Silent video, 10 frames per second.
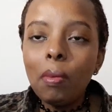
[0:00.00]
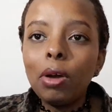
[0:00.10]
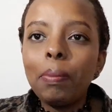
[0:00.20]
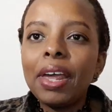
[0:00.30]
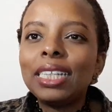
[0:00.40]

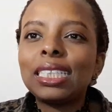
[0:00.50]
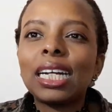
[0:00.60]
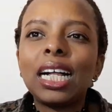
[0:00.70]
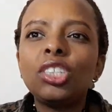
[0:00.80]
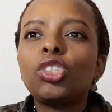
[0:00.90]
Au pair is a
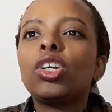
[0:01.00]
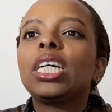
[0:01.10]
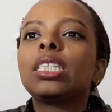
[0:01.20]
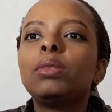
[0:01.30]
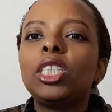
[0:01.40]
cultural
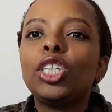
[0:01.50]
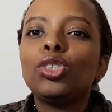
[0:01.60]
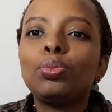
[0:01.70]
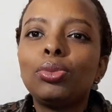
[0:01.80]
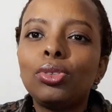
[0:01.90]

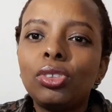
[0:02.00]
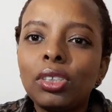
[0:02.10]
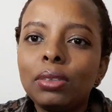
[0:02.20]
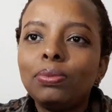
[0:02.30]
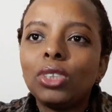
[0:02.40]
exchange
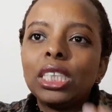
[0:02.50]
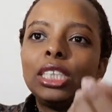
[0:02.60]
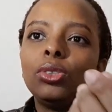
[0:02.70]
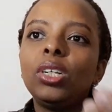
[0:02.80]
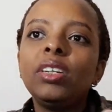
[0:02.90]
program where
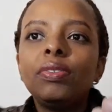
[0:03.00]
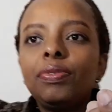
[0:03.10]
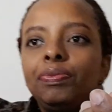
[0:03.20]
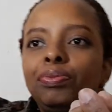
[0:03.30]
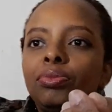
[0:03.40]
you live
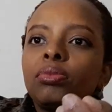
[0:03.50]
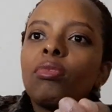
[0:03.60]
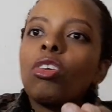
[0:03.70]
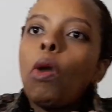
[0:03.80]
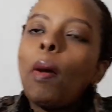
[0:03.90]

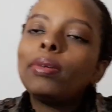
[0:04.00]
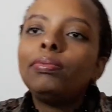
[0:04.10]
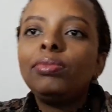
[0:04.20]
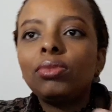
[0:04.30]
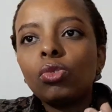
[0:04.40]

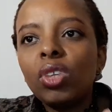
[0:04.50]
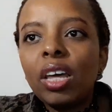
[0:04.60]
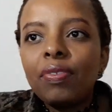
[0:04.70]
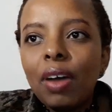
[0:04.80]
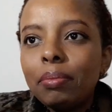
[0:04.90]
with a
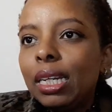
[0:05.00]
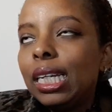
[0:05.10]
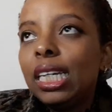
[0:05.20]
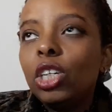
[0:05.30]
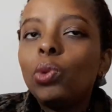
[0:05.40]

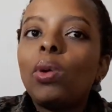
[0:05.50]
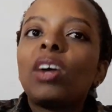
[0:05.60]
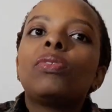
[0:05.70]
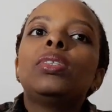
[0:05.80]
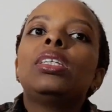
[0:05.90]
family, you
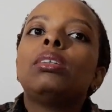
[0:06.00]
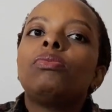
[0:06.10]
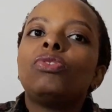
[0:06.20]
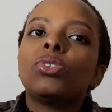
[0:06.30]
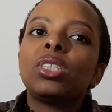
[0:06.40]
work with
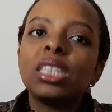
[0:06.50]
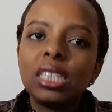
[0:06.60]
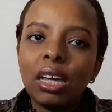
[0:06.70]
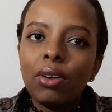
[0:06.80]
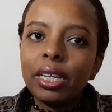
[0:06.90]
them for
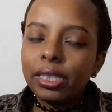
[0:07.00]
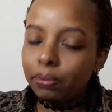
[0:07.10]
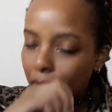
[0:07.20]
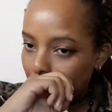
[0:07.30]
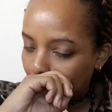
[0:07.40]
6 hours,
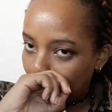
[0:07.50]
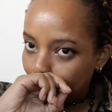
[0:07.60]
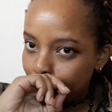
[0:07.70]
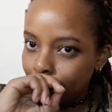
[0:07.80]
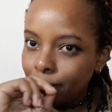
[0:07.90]
but
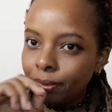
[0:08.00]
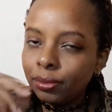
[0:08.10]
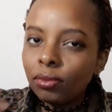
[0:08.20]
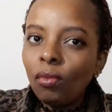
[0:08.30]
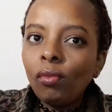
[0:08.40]
then
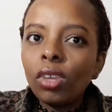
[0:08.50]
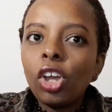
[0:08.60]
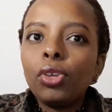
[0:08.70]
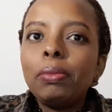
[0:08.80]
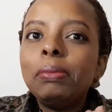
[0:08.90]

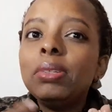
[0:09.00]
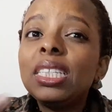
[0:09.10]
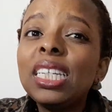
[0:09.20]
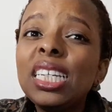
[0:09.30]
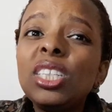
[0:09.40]
you
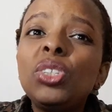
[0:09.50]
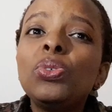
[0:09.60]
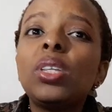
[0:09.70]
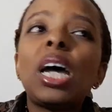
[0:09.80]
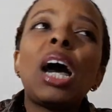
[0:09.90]
babysit, do
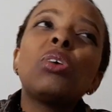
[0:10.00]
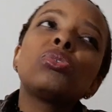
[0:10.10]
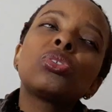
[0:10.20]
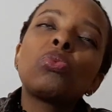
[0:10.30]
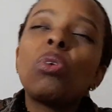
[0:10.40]
the
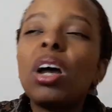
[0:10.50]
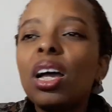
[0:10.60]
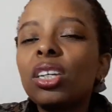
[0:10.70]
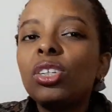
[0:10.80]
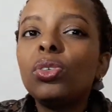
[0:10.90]

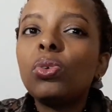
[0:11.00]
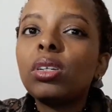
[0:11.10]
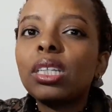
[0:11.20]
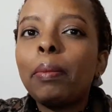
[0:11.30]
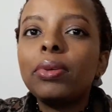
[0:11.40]
housework,
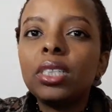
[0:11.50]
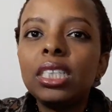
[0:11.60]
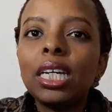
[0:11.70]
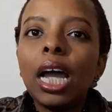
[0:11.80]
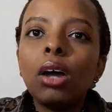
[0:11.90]
support
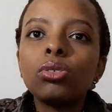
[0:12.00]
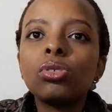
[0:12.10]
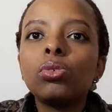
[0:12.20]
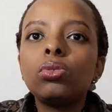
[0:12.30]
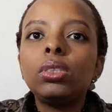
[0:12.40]
in the
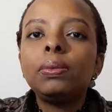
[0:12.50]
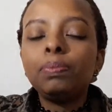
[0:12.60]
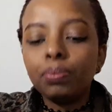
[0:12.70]
household,